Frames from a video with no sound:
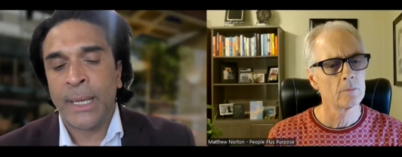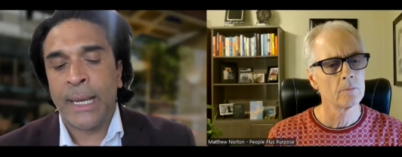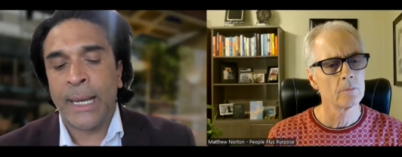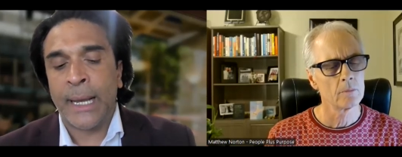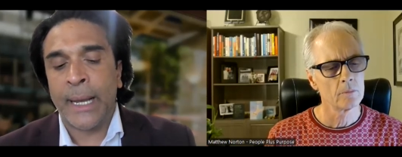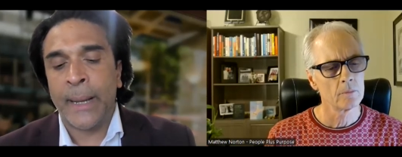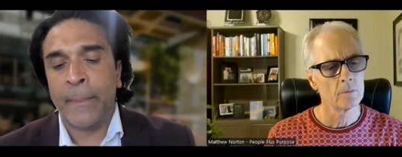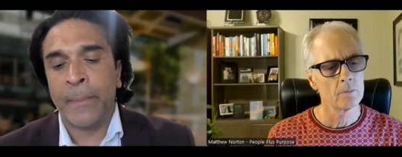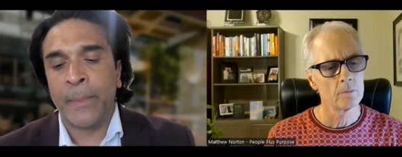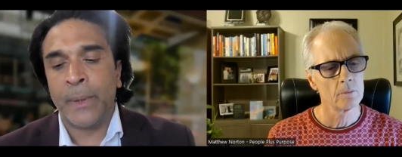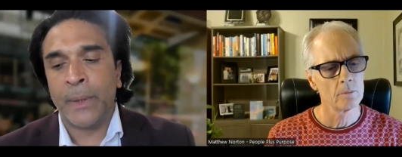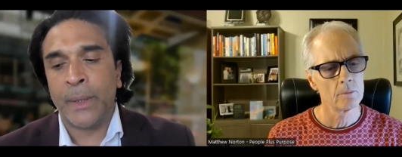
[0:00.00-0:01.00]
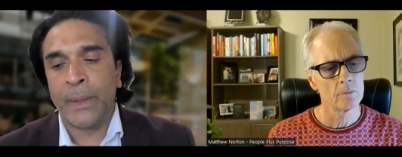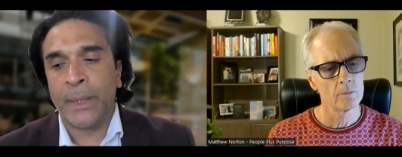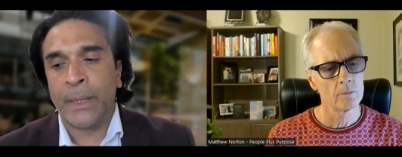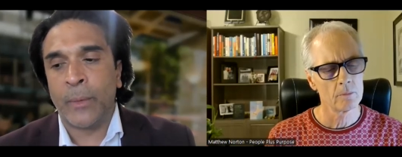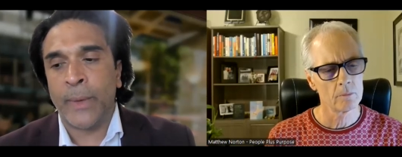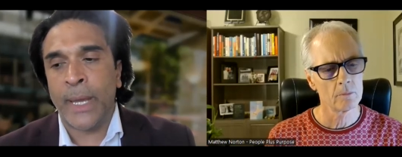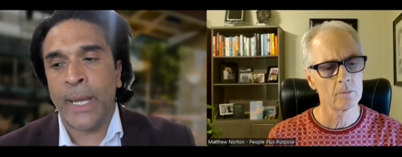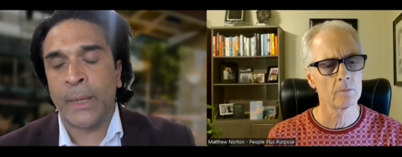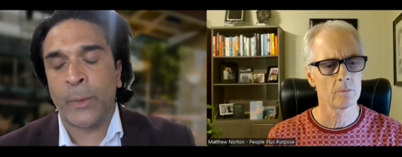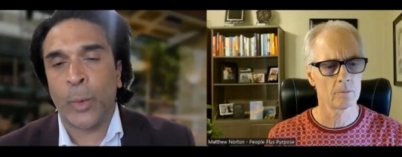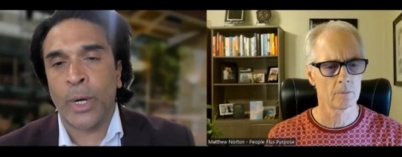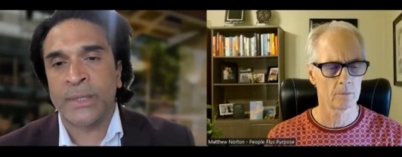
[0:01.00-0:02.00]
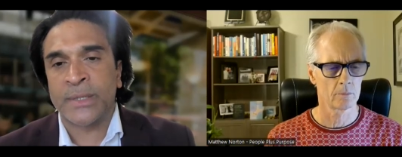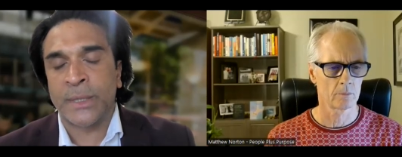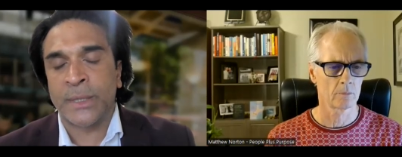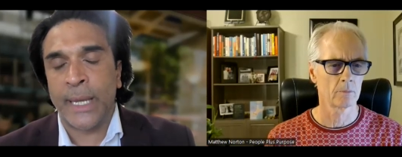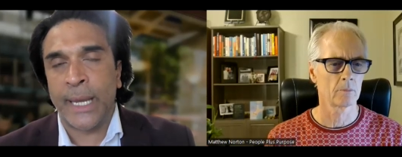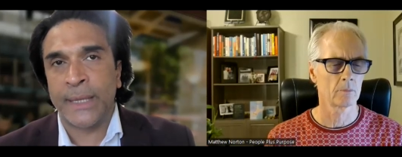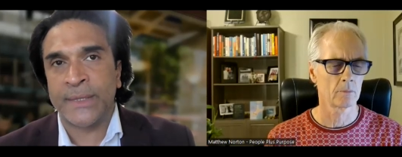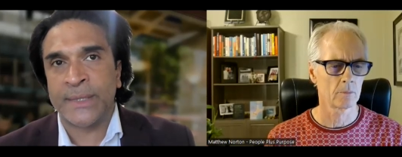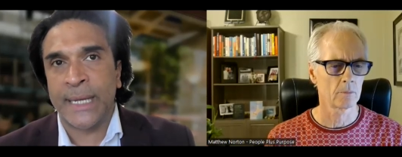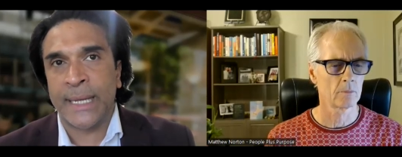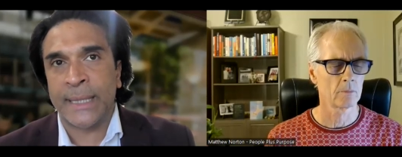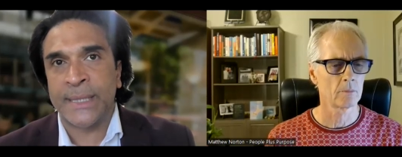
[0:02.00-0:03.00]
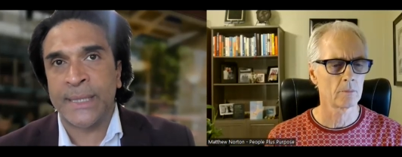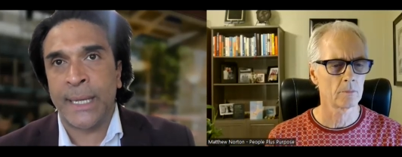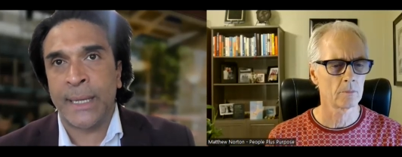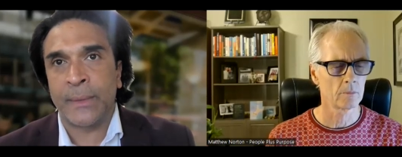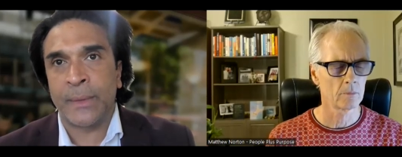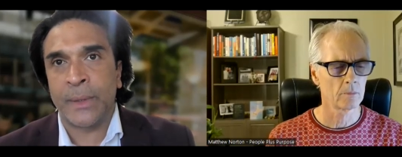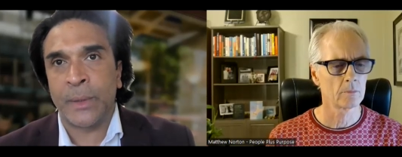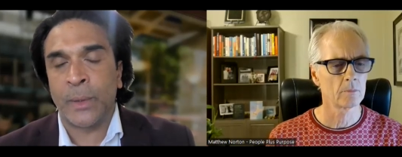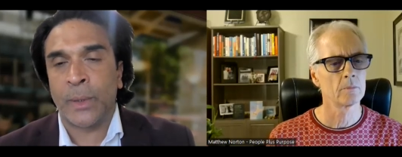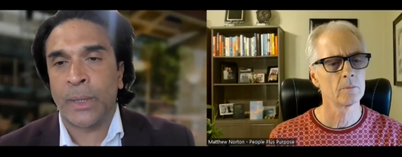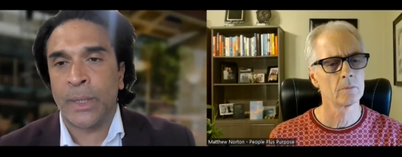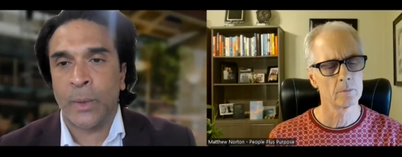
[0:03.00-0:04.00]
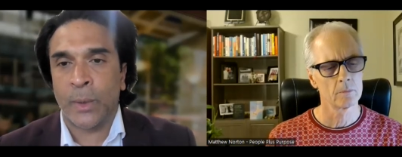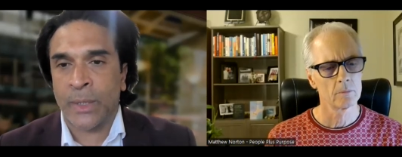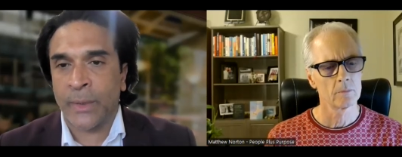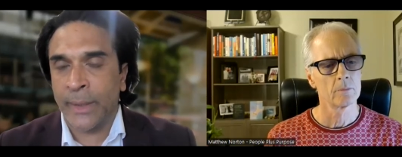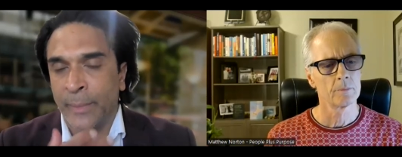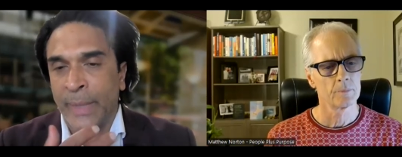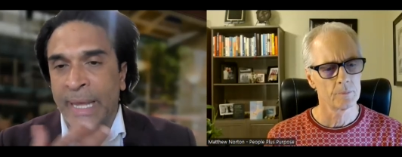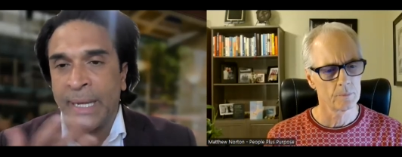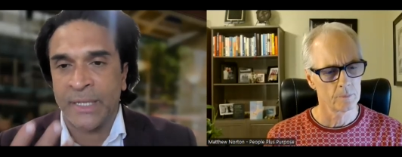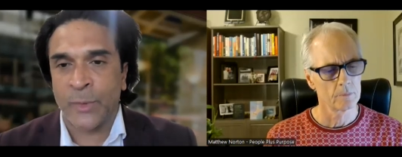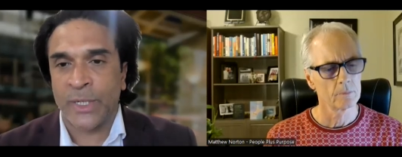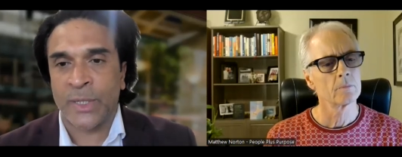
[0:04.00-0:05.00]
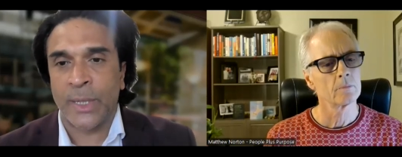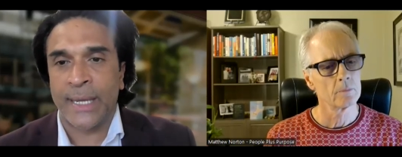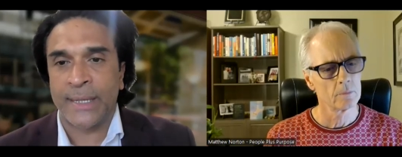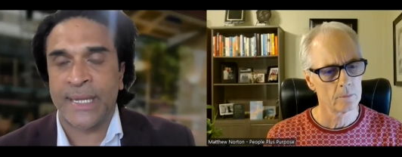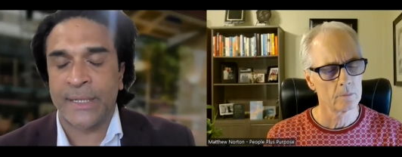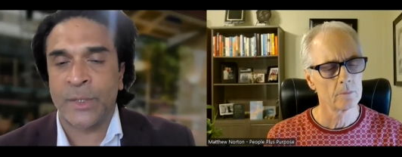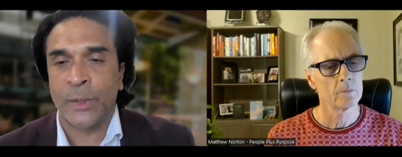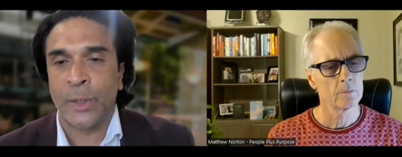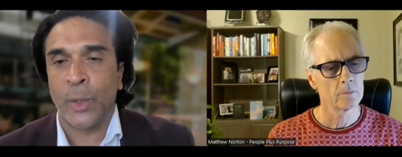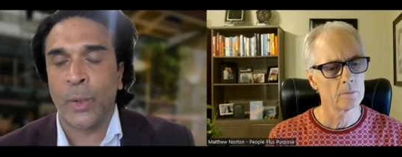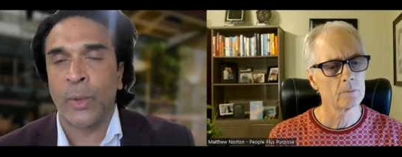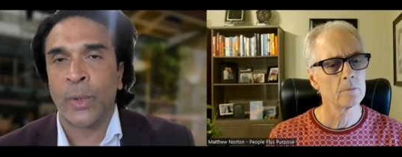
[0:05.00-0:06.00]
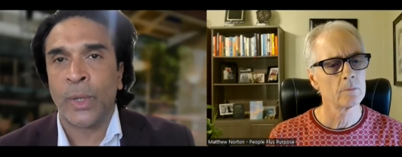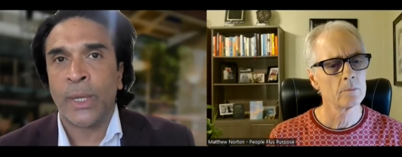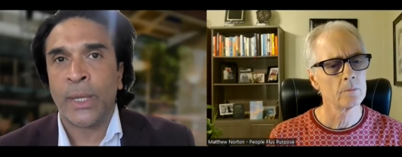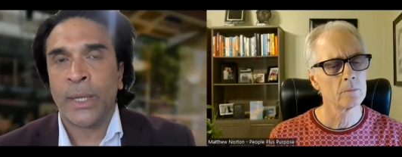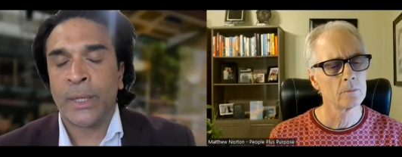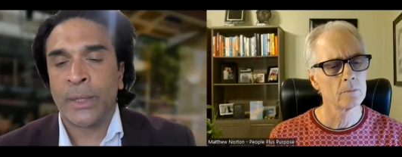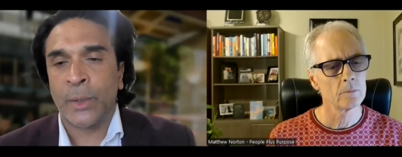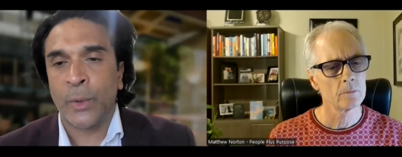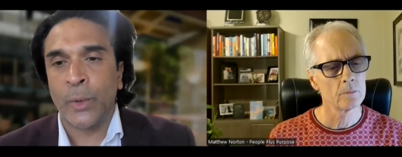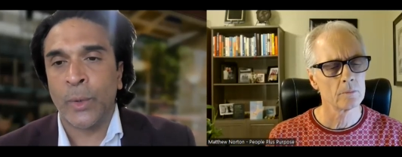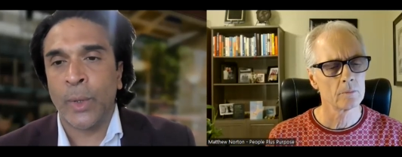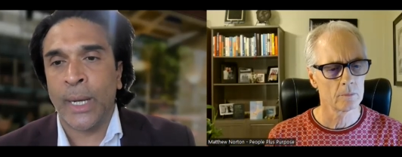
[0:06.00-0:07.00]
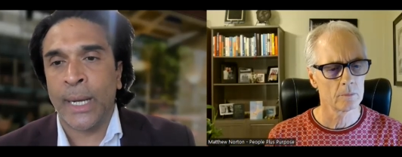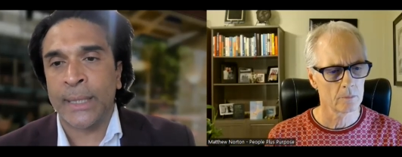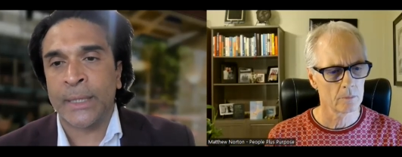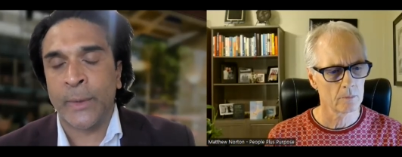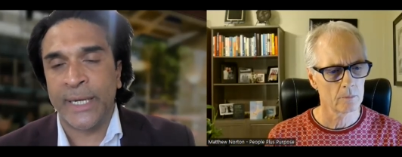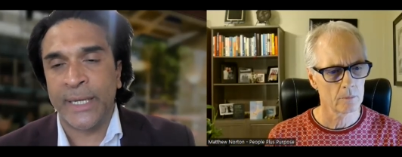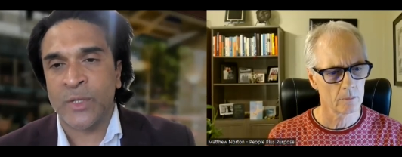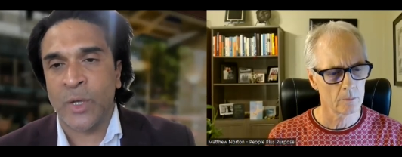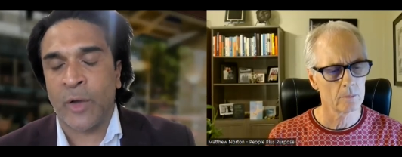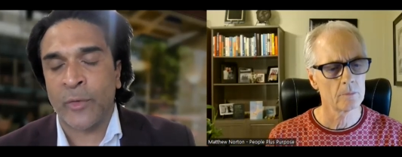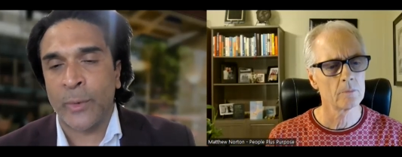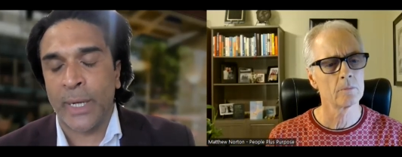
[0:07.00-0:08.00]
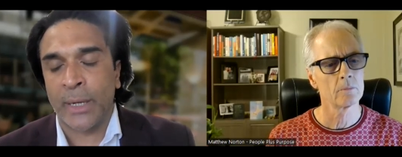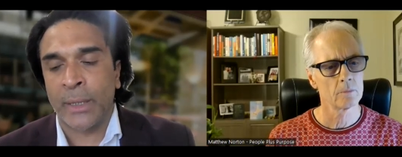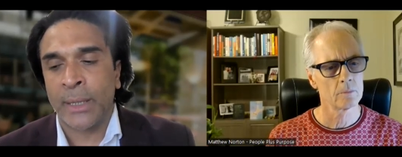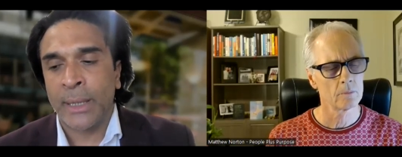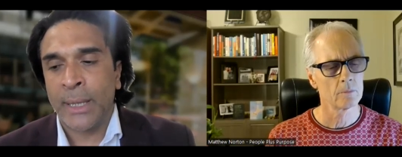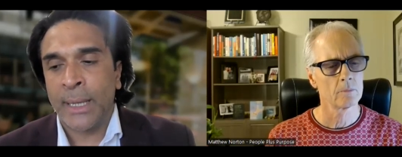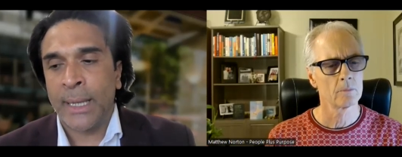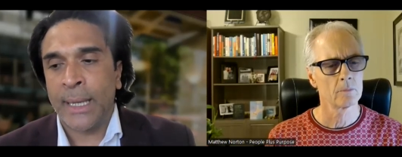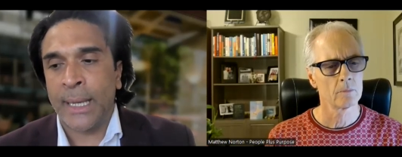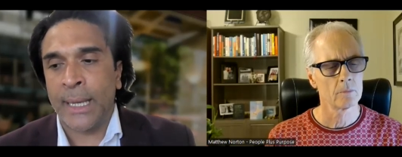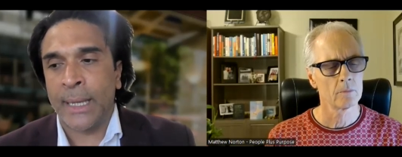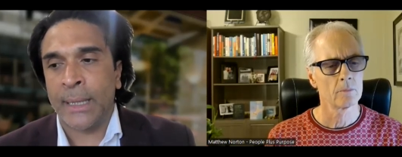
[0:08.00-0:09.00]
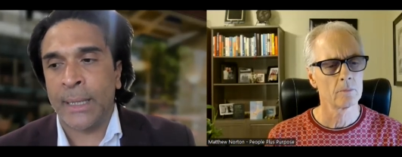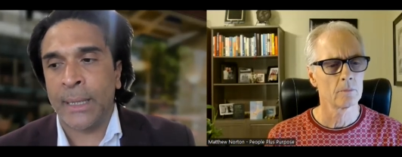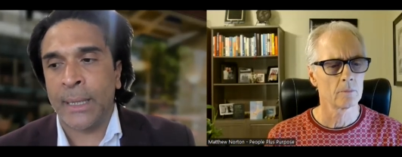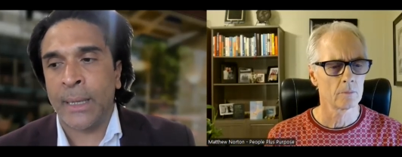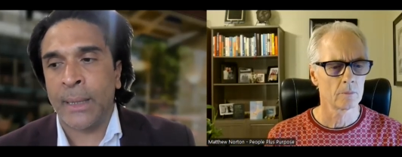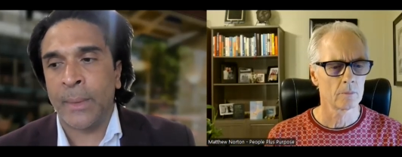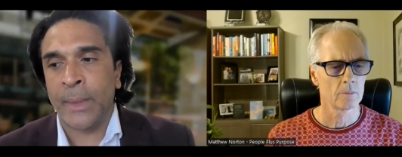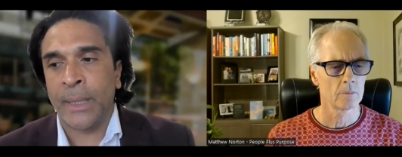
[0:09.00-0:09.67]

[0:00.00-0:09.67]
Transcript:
Speaker 1: Um, the way it works today is that, say, your your treatment plan is visualized, as you know, through uh, 3D software, and uh,